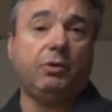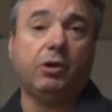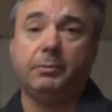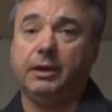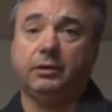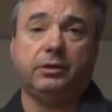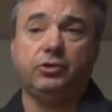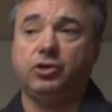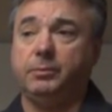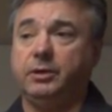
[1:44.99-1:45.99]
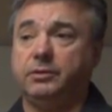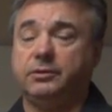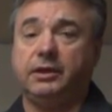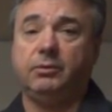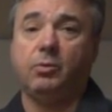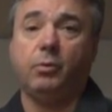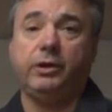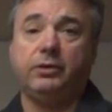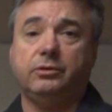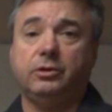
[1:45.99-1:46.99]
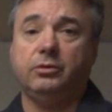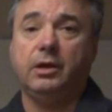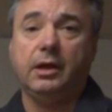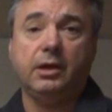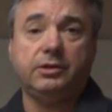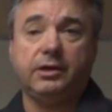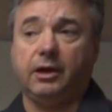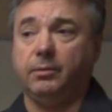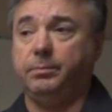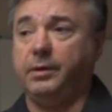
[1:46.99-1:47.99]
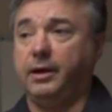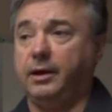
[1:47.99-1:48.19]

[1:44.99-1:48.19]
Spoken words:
We want to be able to contribute, see what we can do to help